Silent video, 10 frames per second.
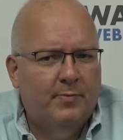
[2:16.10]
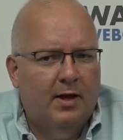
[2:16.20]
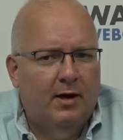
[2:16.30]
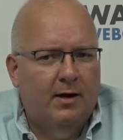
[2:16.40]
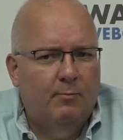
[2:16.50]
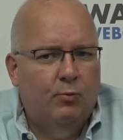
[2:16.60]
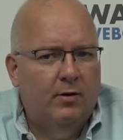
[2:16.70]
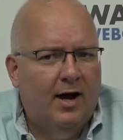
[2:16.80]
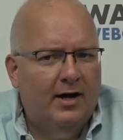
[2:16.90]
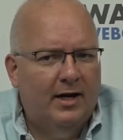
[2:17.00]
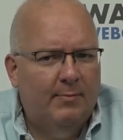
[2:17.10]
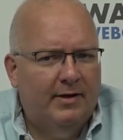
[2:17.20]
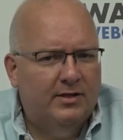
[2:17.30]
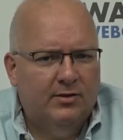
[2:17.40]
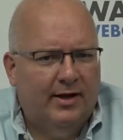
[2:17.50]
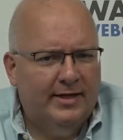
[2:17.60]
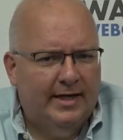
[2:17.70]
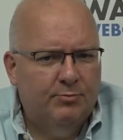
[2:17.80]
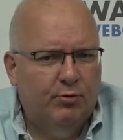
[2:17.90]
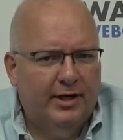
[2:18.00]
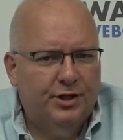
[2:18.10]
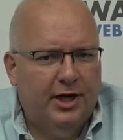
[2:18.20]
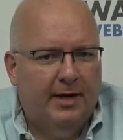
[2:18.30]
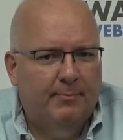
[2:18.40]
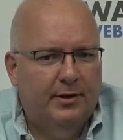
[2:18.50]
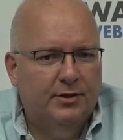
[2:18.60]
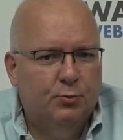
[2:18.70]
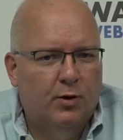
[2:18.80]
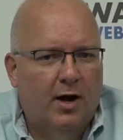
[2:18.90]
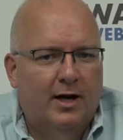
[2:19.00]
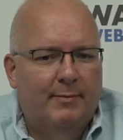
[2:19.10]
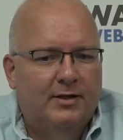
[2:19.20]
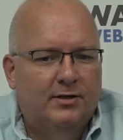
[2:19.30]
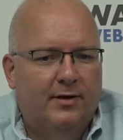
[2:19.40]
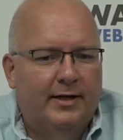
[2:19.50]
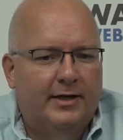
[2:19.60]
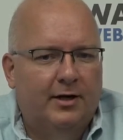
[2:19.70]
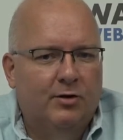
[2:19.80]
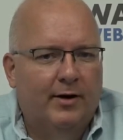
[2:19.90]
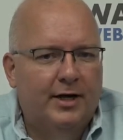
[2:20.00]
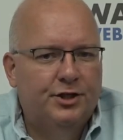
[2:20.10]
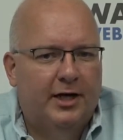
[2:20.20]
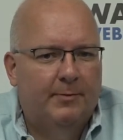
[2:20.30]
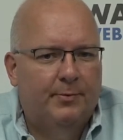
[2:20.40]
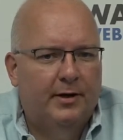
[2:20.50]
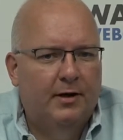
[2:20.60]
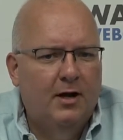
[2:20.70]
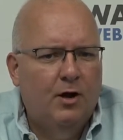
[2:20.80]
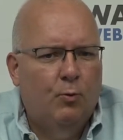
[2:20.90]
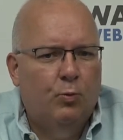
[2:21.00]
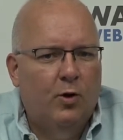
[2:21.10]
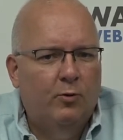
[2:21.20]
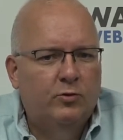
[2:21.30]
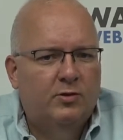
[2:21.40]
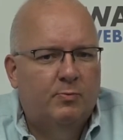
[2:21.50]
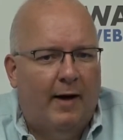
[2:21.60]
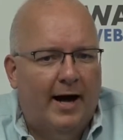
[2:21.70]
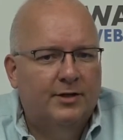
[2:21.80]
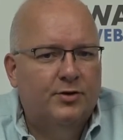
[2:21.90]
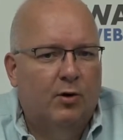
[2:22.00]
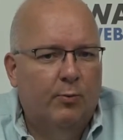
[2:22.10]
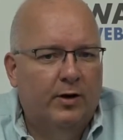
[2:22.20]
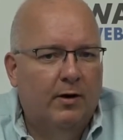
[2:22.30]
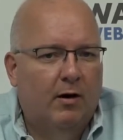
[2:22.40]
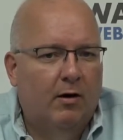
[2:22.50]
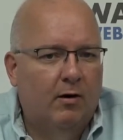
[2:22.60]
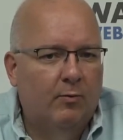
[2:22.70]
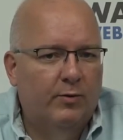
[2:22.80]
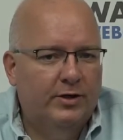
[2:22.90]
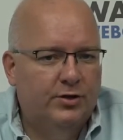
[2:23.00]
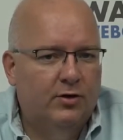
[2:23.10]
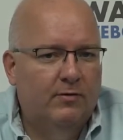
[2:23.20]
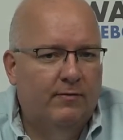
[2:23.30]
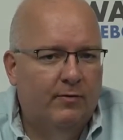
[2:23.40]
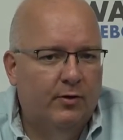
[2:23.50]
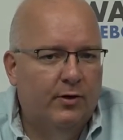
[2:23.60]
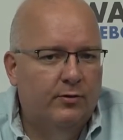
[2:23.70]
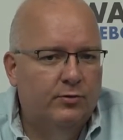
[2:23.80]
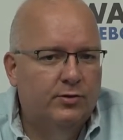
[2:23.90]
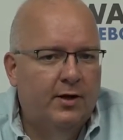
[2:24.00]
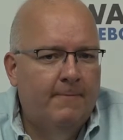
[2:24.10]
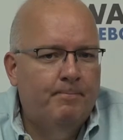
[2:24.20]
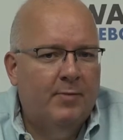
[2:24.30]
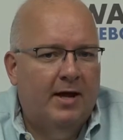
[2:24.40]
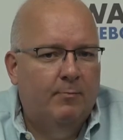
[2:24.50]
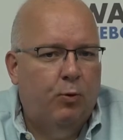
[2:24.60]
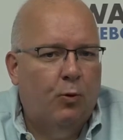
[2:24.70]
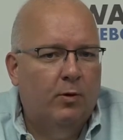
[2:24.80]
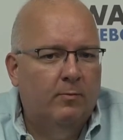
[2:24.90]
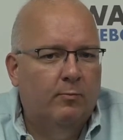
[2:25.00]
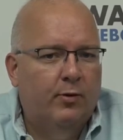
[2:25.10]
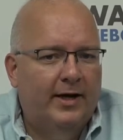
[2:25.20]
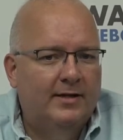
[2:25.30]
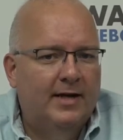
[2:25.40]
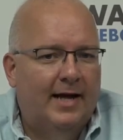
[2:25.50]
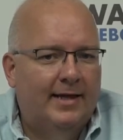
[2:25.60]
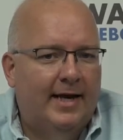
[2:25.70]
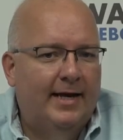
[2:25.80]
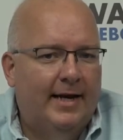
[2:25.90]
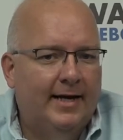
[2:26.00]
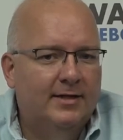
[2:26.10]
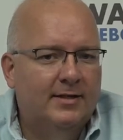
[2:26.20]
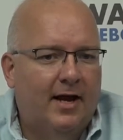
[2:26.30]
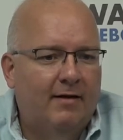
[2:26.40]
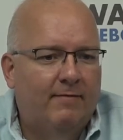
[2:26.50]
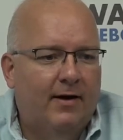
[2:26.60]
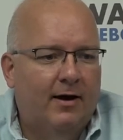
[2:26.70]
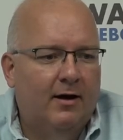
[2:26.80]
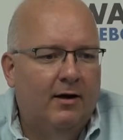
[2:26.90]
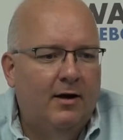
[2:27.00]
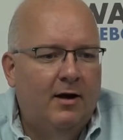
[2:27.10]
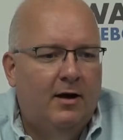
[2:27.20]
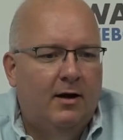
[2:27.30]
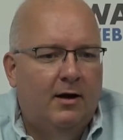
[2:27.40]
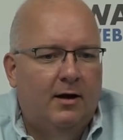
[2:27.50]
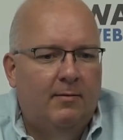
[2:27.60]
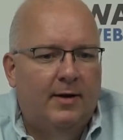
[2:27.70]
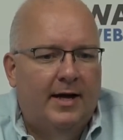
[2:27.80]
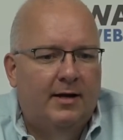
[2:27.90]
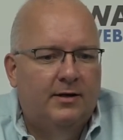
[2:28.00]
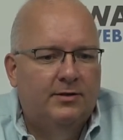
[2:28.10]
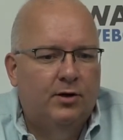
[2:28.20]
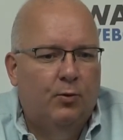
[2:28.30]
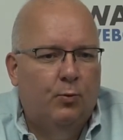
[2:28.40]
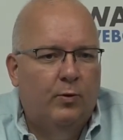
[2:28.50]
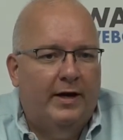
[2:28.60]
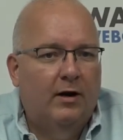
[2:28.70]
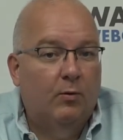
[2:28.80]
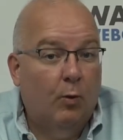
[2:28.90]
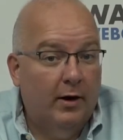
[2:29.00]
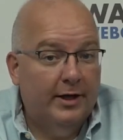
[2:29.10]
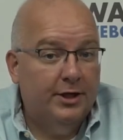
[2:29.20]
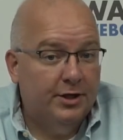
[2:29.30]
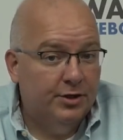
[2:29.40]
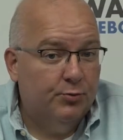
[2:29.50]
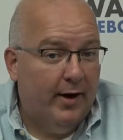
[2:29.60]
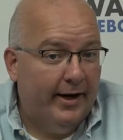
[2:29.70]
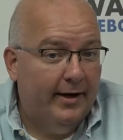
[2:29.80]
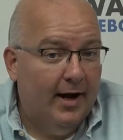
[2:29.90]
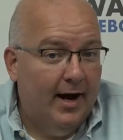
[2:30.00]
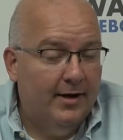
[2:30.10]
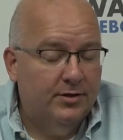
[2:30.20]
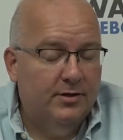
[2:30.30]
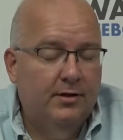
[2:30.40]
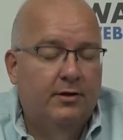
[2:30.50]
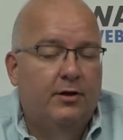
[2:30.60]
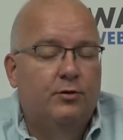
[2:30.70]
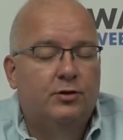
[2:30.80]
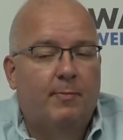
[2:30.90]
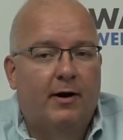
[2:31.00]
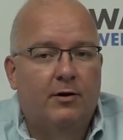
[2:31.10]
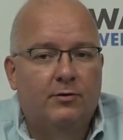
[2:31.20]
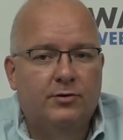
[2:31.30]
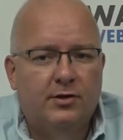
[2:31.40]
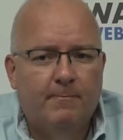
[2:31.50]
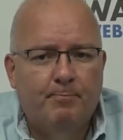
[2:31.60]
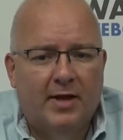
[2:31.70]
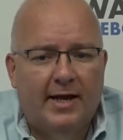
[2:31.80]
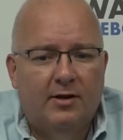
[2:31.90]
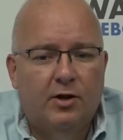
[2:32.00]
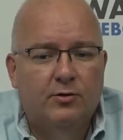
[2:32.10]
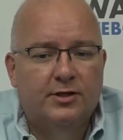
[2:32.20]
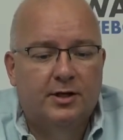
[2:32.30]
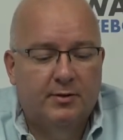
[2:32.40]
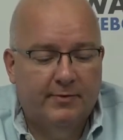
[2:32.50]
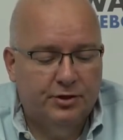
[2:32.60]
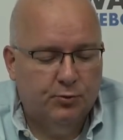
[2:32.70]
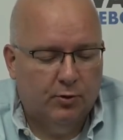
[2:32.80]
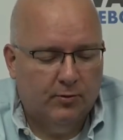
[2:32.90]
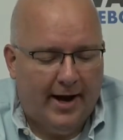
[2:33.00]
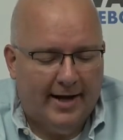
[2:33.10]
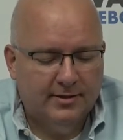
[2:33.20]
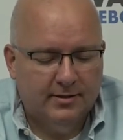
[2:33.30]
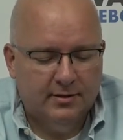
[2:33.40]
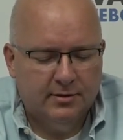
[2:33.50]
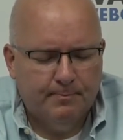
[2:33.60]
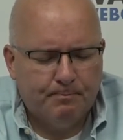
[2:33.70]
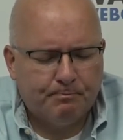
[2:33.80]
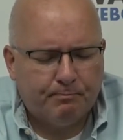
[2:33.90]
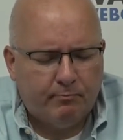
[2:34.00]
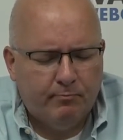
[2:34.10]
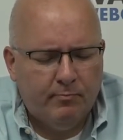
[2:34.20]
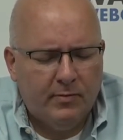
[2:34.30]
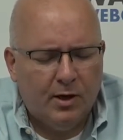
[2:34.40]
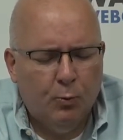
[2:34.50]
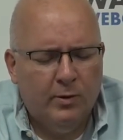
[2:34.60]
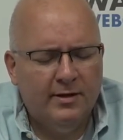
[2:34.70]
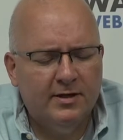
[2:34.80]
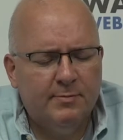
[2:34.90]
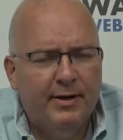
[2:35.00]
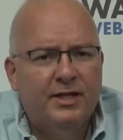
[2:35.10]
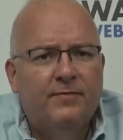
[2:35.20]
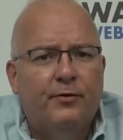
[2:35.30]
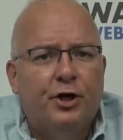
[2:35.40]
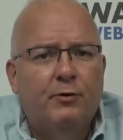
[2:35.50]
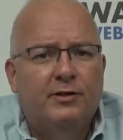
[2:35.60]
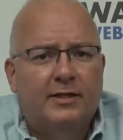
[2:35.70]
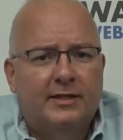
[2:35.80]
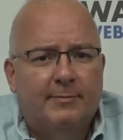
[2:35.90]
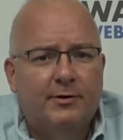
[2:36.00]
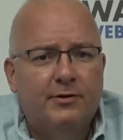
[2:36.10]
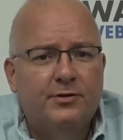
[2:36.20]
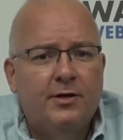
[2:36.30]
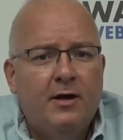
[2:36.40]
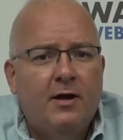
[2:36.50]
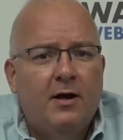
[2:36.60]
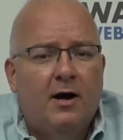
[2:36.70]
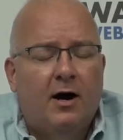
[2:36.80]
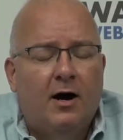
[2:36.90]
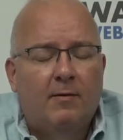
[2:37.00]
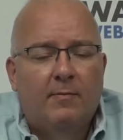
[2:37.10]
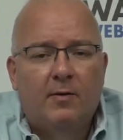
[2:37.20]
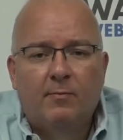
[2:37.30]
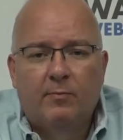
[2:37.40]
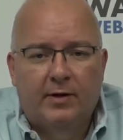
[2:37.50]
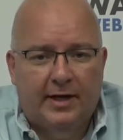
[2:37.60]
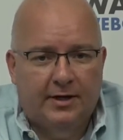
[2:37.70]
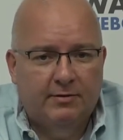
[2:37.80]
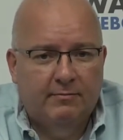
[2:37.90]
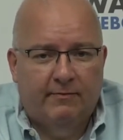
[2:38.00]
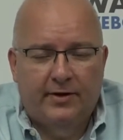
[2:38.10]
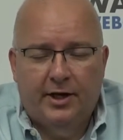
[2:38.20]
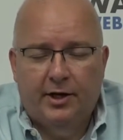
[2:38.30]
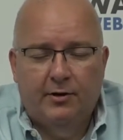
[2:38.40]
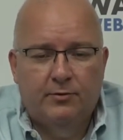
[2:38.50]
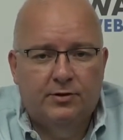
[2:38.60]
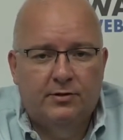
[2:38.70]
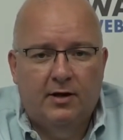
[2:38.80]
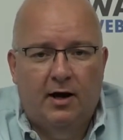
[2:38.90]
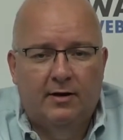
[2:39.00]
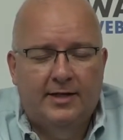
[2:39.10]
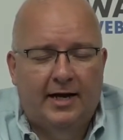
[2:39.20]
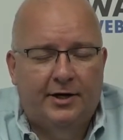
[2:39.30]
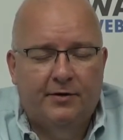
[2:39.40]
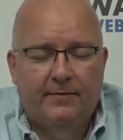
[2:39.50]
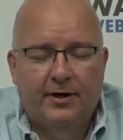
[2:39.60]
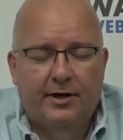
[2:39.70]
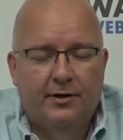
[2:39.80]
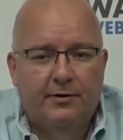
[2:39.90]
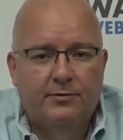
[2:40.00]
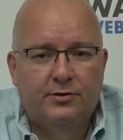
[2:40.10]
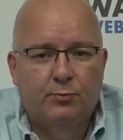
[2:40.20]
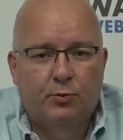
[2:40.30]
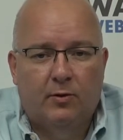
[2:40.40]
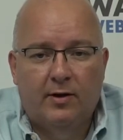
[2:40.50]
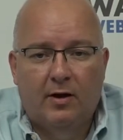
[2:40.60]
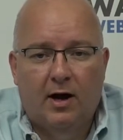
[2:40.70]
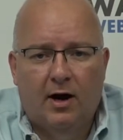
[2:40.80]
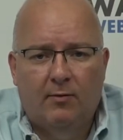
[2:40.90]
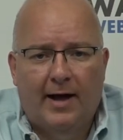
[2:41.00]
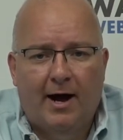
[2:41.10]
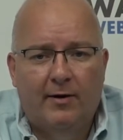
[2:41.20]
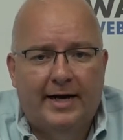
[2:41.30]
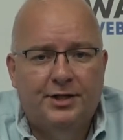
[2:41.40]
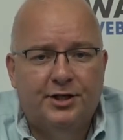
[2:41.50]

Um, we're not going to be selecting breed champions. We're not going to be selecting a grand champion. Those spots are re are reserved for those important place at the Indiana State Fair. Um, and so we are wanting to just recognize those barrows in those individual classes. What this means for you as exhibitors, um, get videos, uh, take your videos. We'll uh, allow each